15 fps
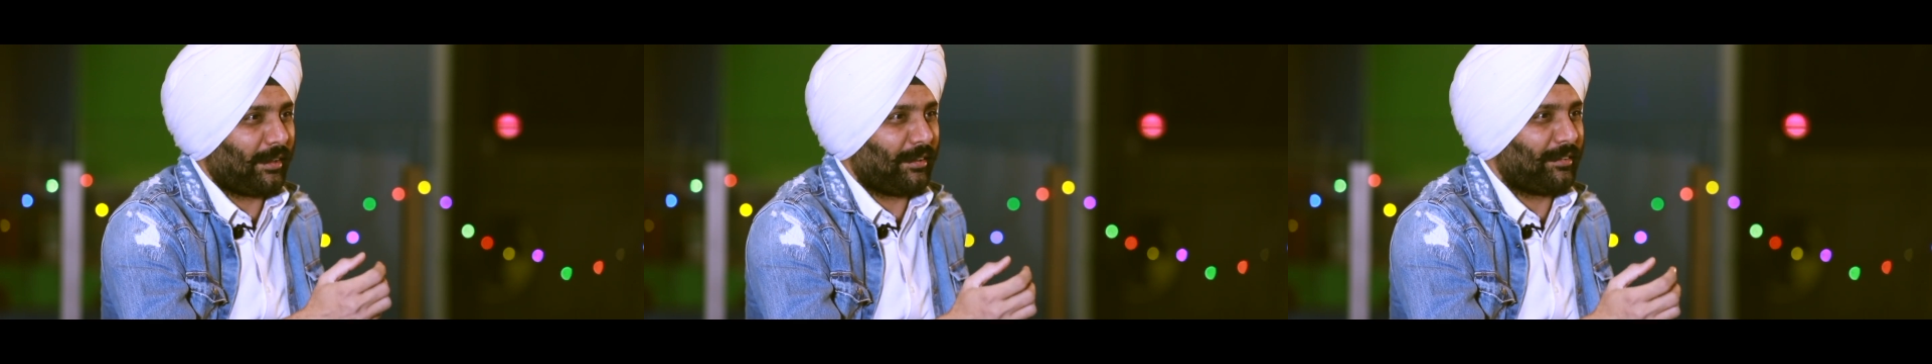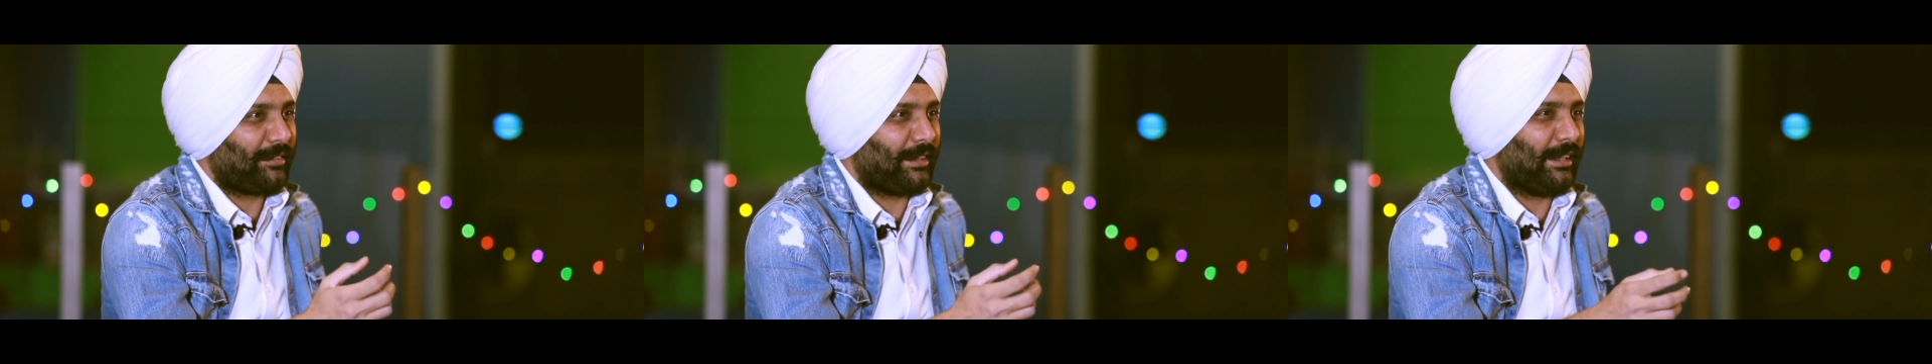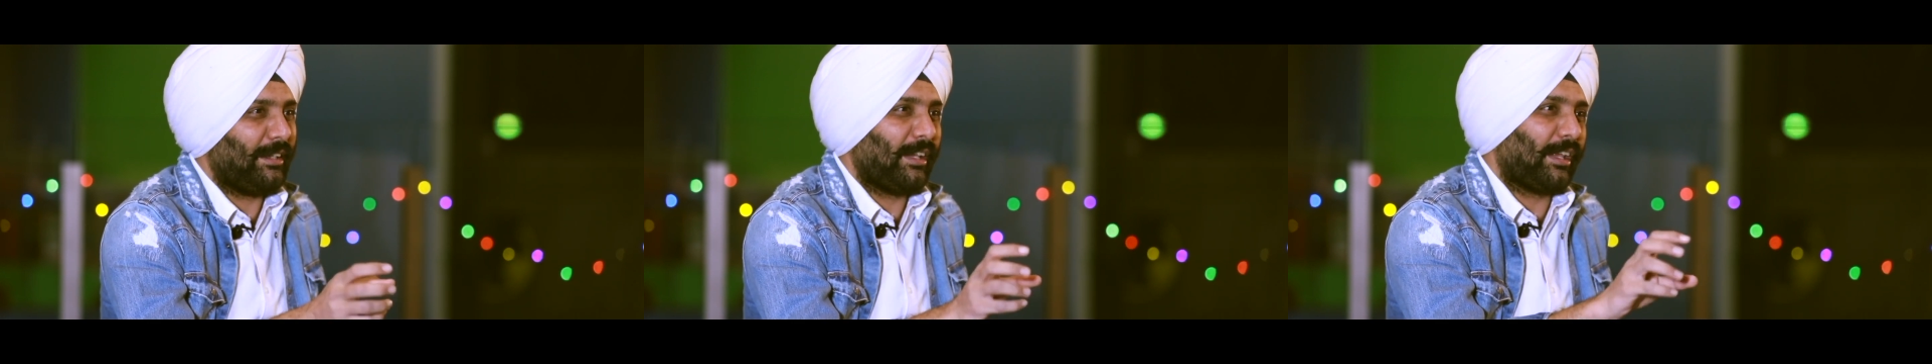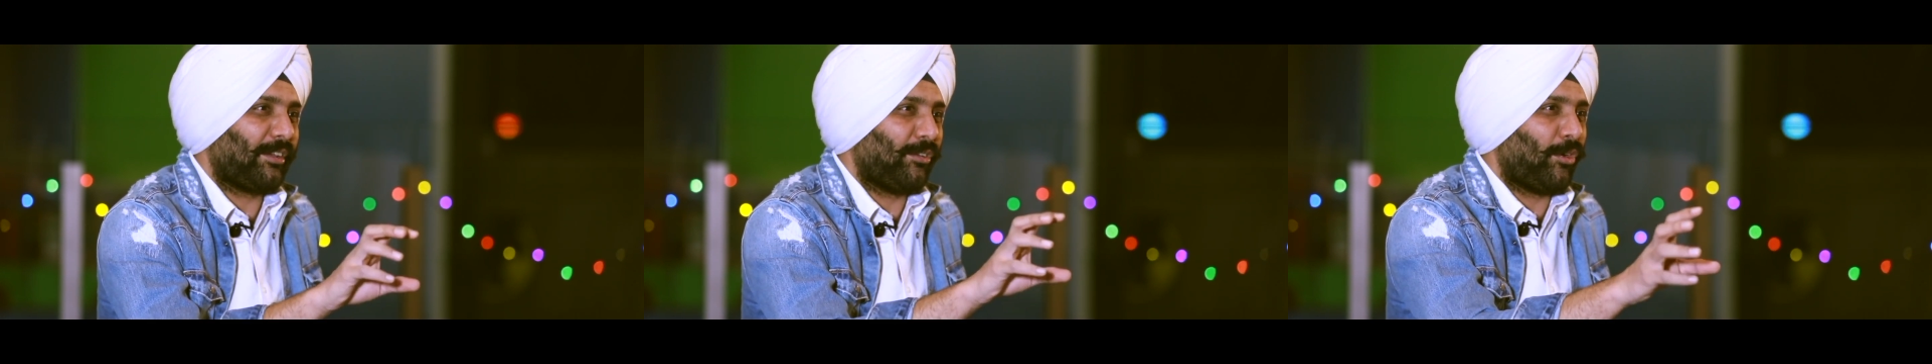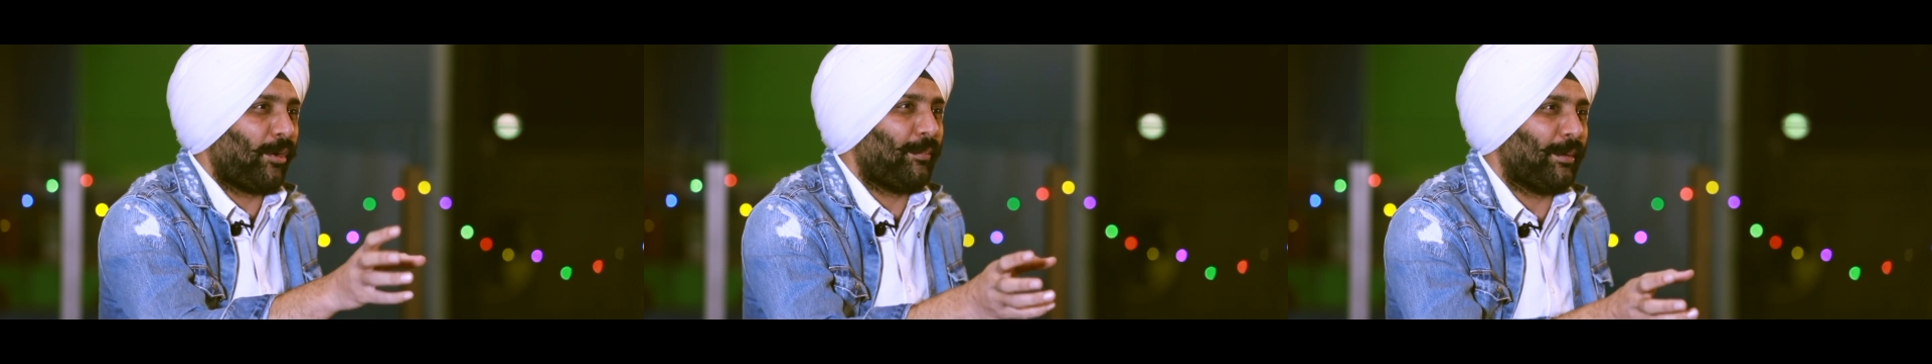see, like
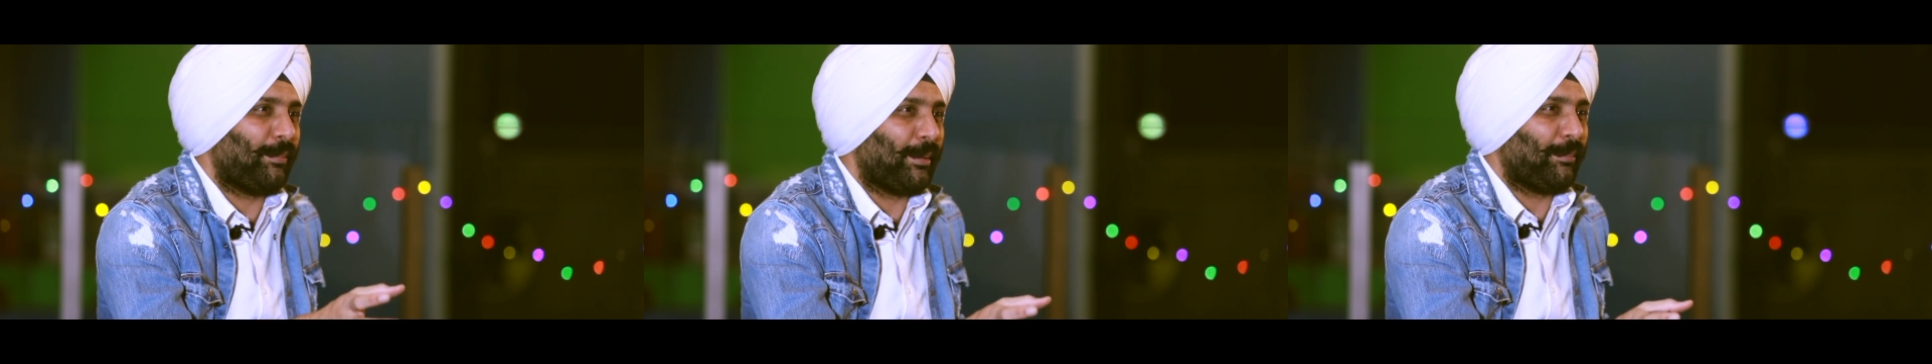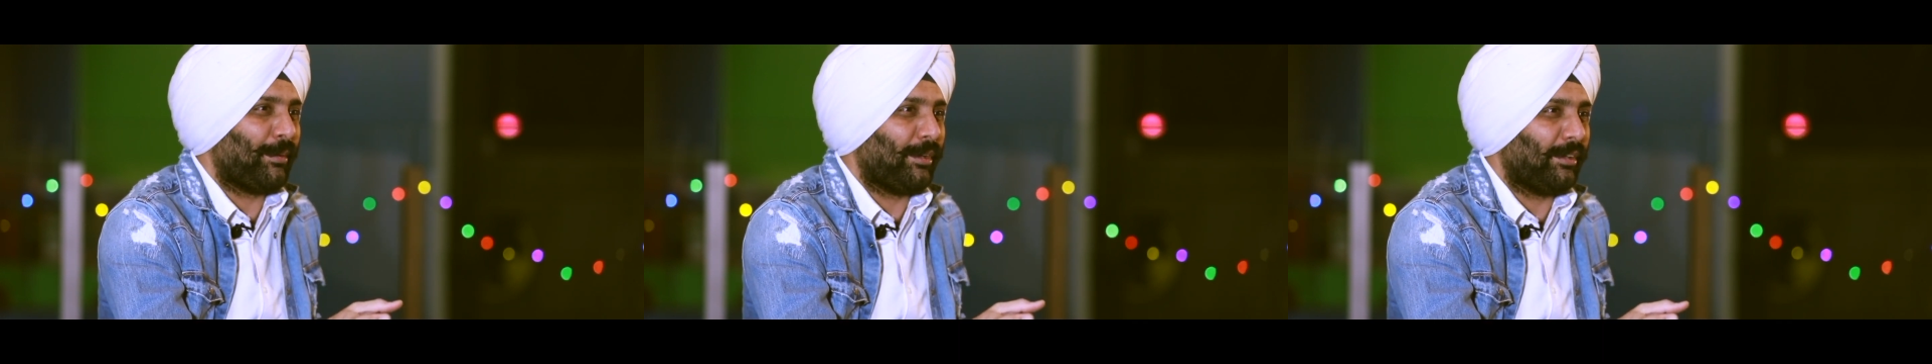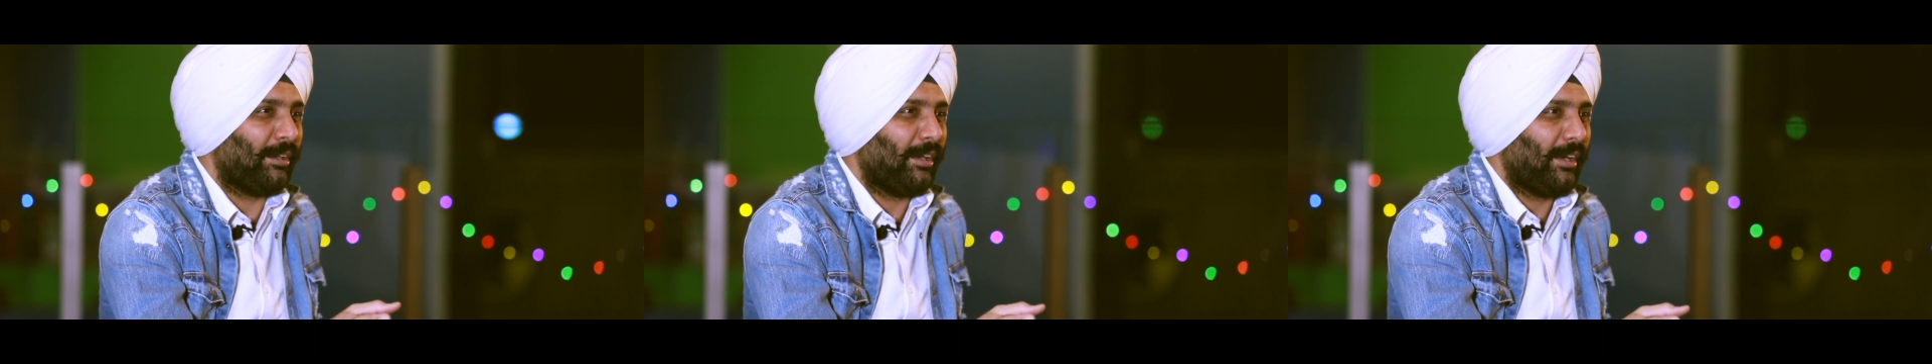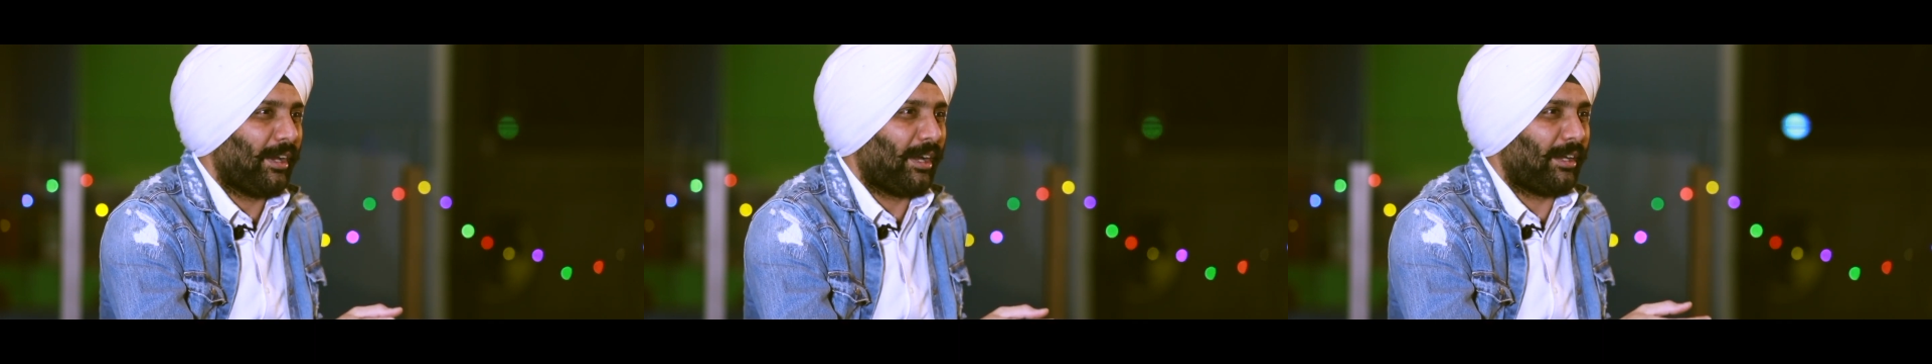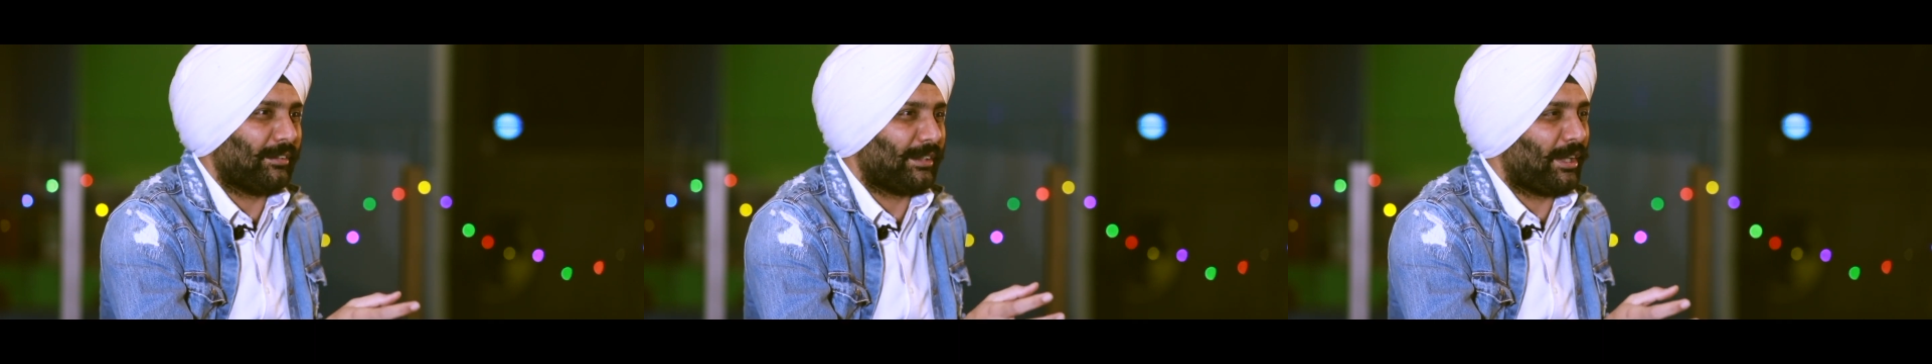normal people,
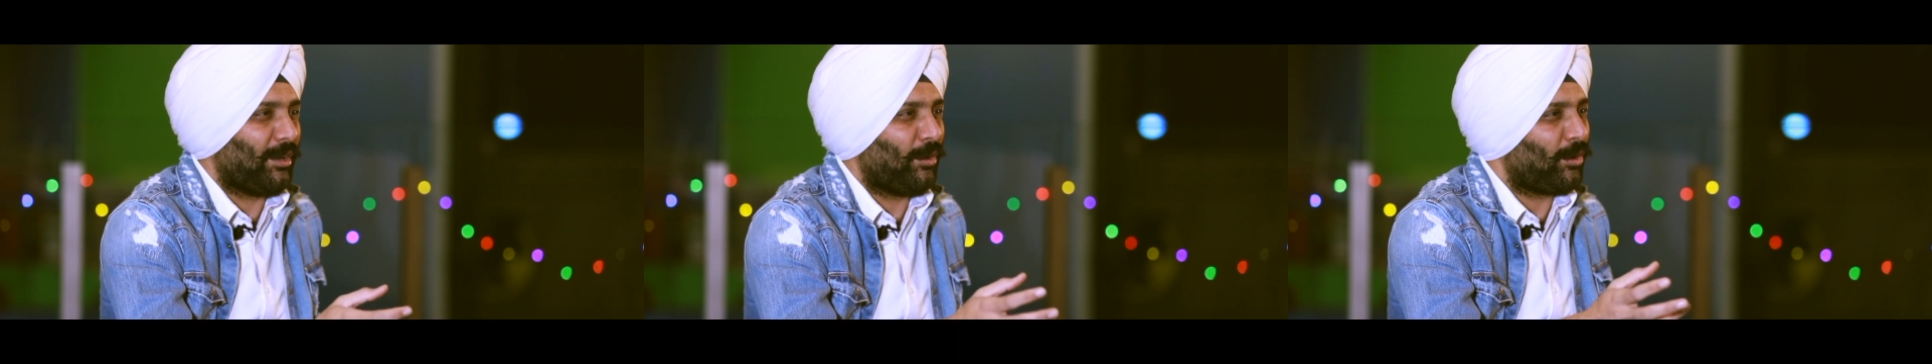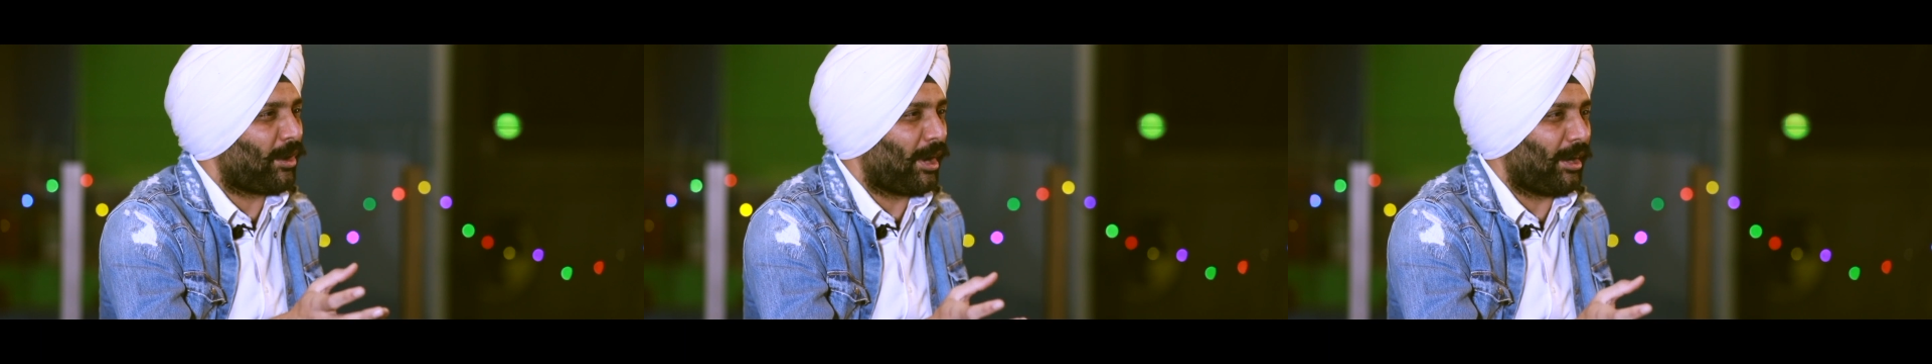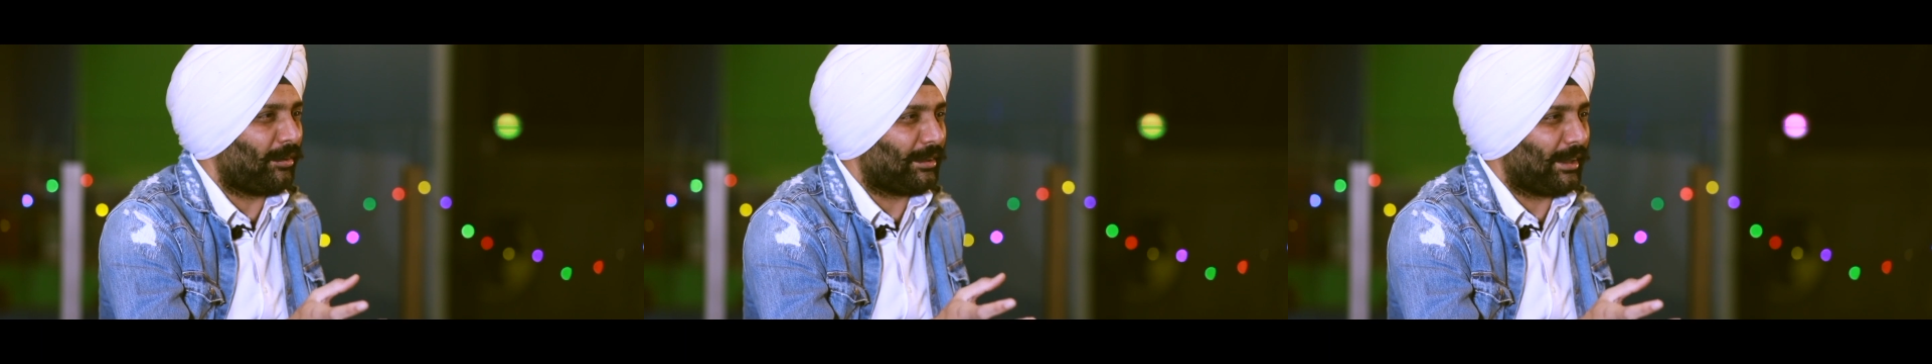how they look, how